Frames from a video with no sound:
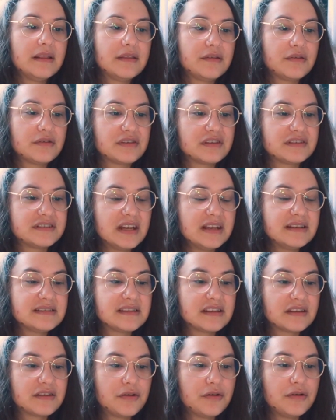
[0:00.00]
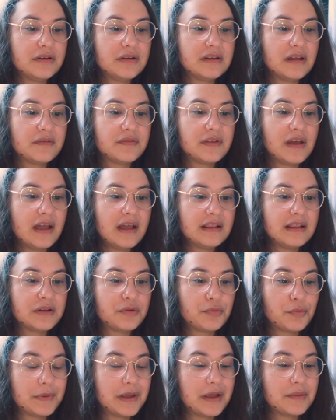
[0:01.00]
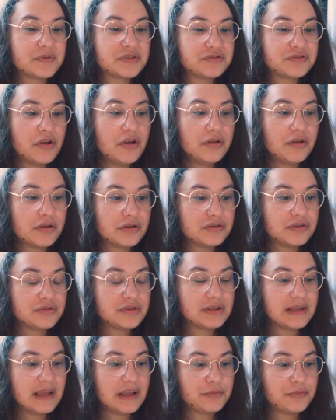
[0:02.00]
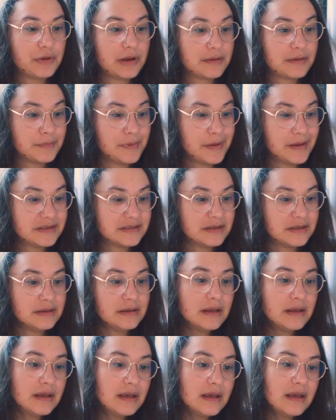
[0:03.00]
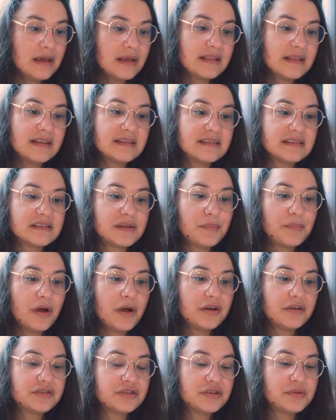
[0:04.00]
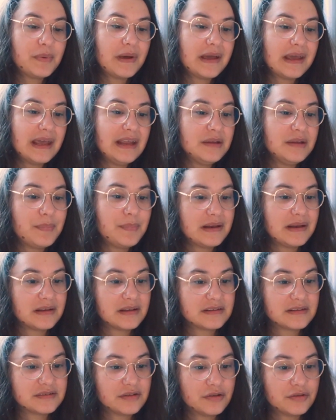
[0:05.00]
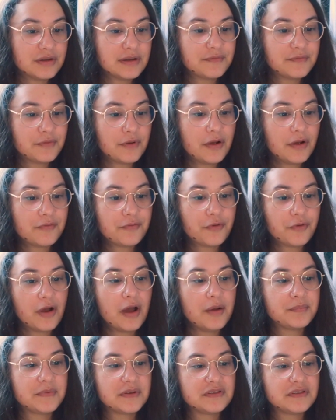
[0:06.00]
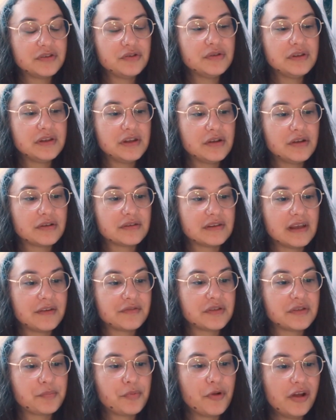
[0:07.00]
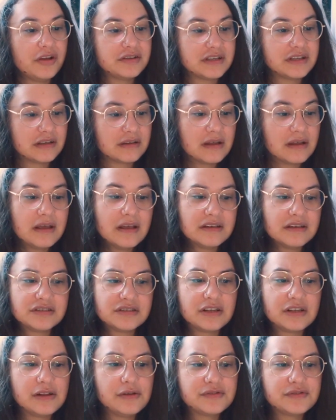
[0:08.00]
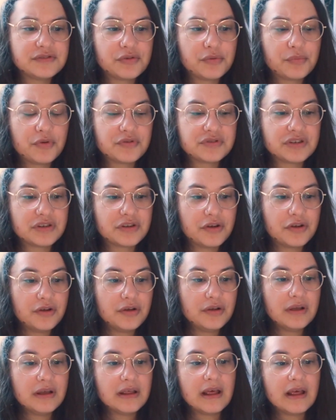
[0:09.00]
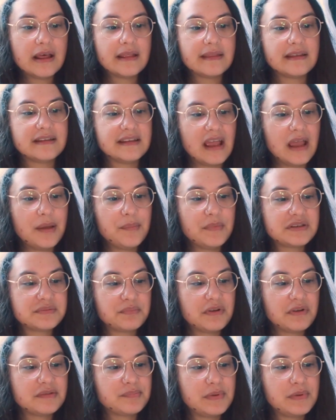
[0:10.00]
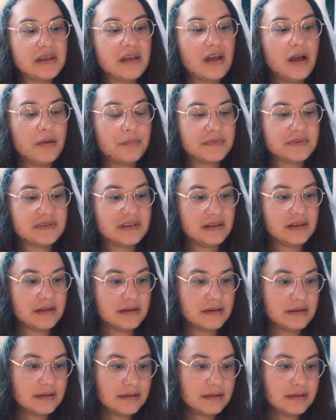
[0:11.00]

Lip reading: There is a chance the current of the island will become stronger due to land reclamation. This is monitored by an independent consultant for up to 2 years after the project. Should coastal erosion occur, the damage must be compensated.